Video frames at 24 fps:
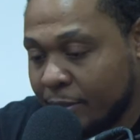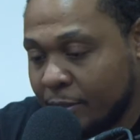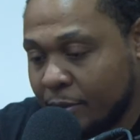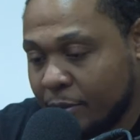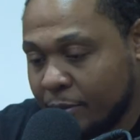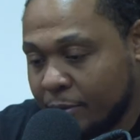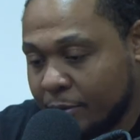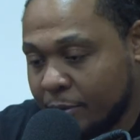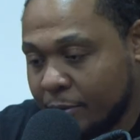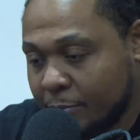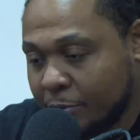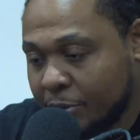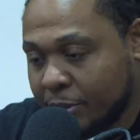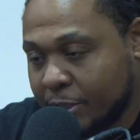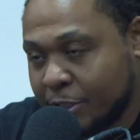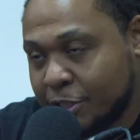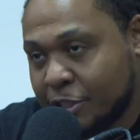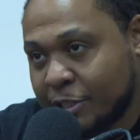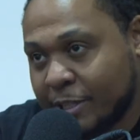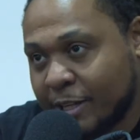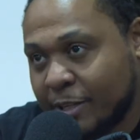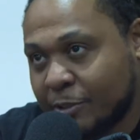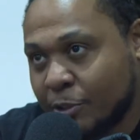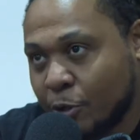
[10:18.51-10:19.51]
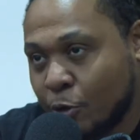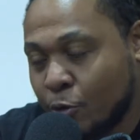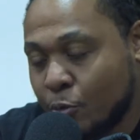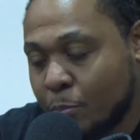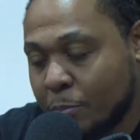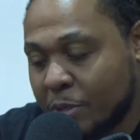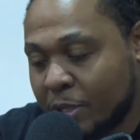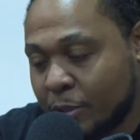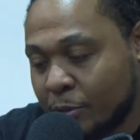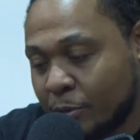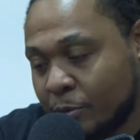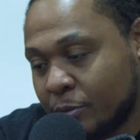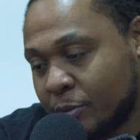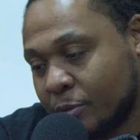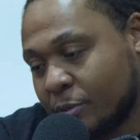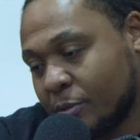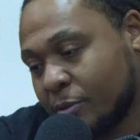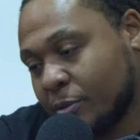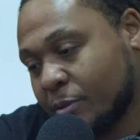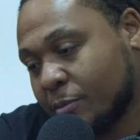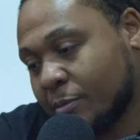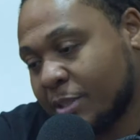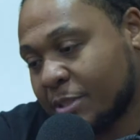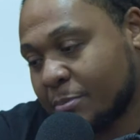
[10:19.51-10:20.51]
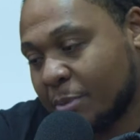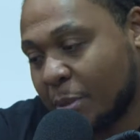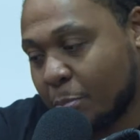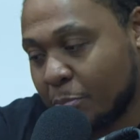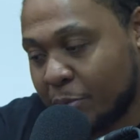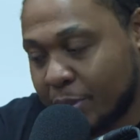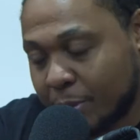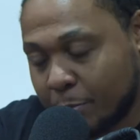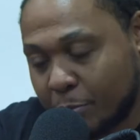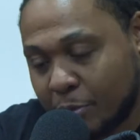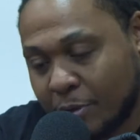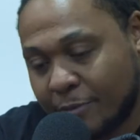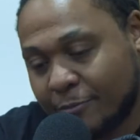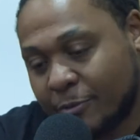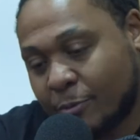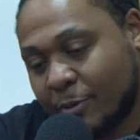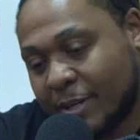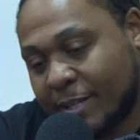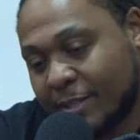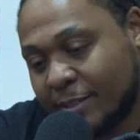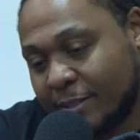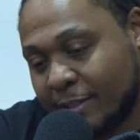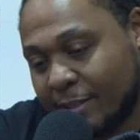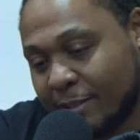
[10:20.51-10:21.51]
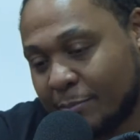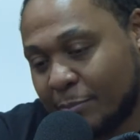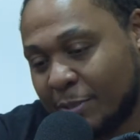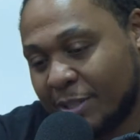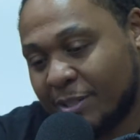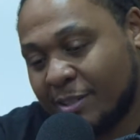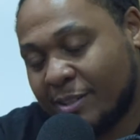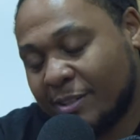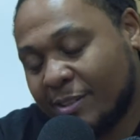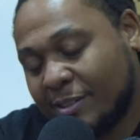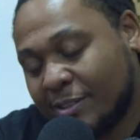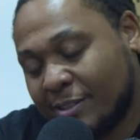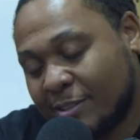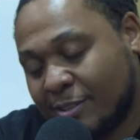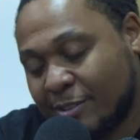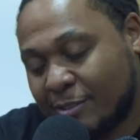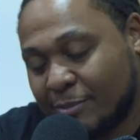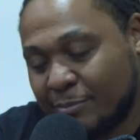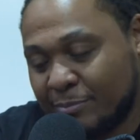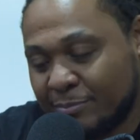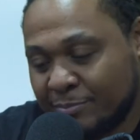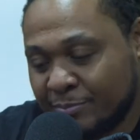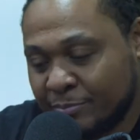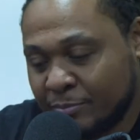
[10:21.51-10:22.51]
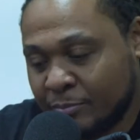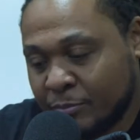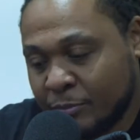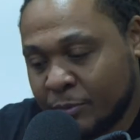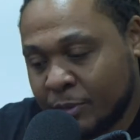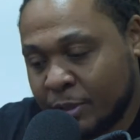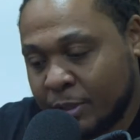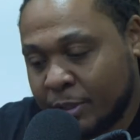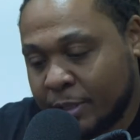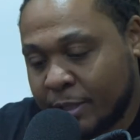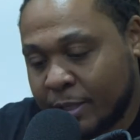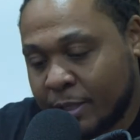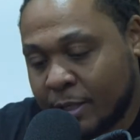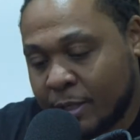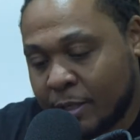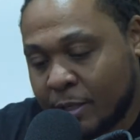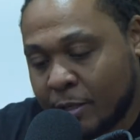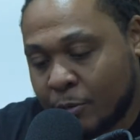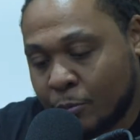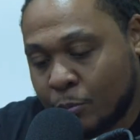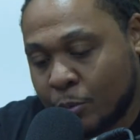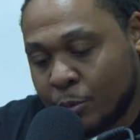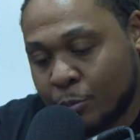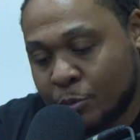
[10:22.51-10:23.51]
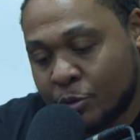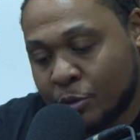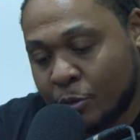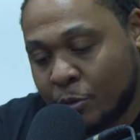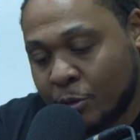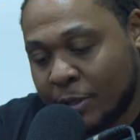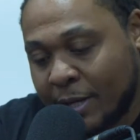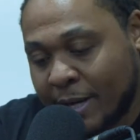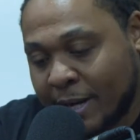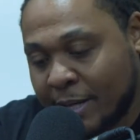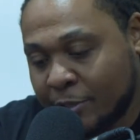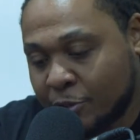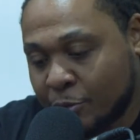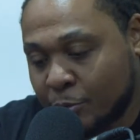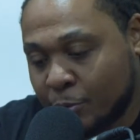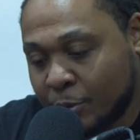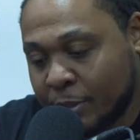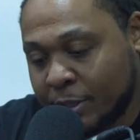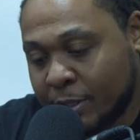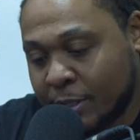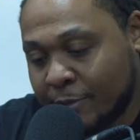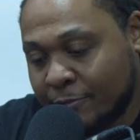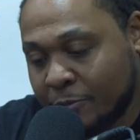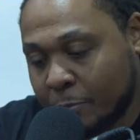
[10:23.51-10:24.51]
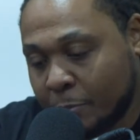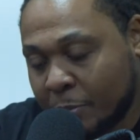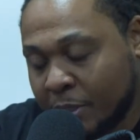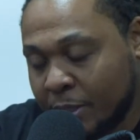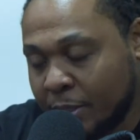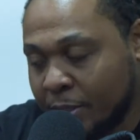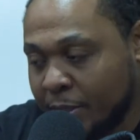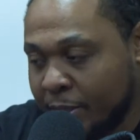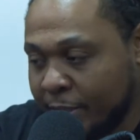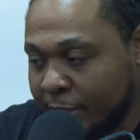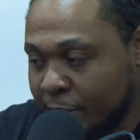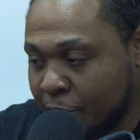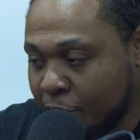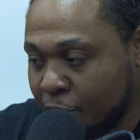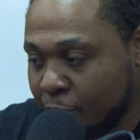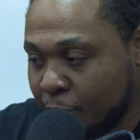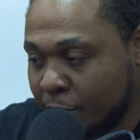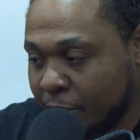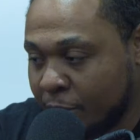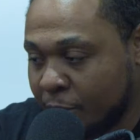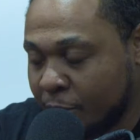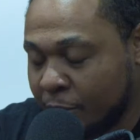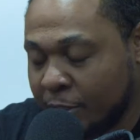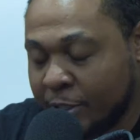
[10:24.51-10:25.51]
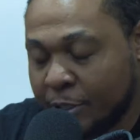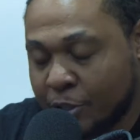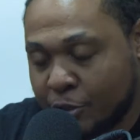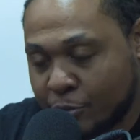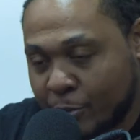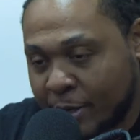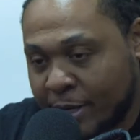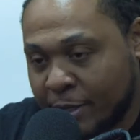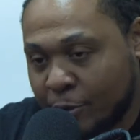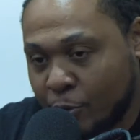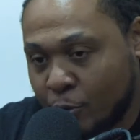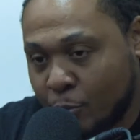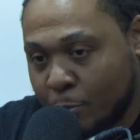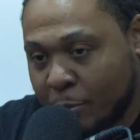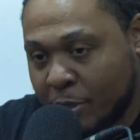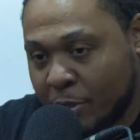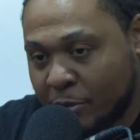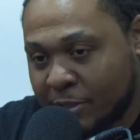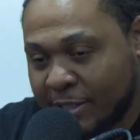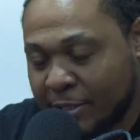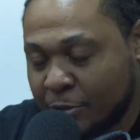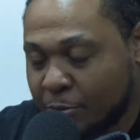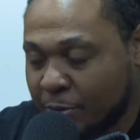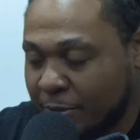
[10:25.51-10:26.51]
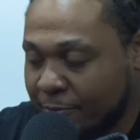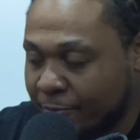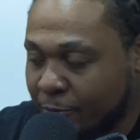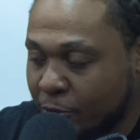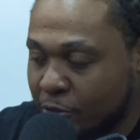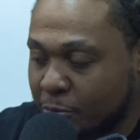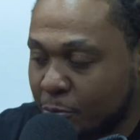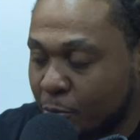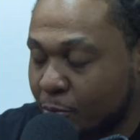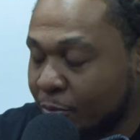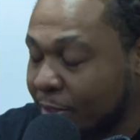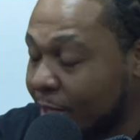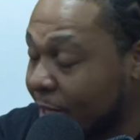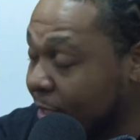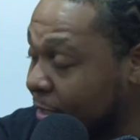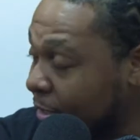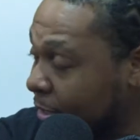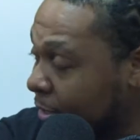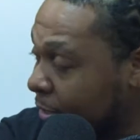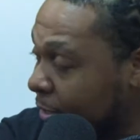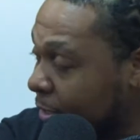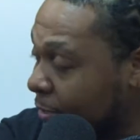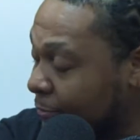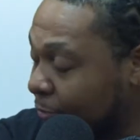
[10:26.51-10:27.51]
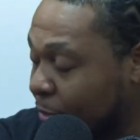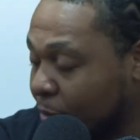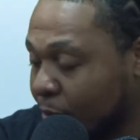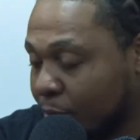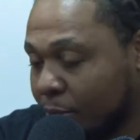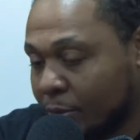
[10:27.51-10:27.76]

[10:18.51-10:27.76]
You know what I'm saying? Shout out to Old Mills. That's my big brother right there, man. We was on high school together, me, D-Trey, and Old Mills. That's when I first moved out there to Denver.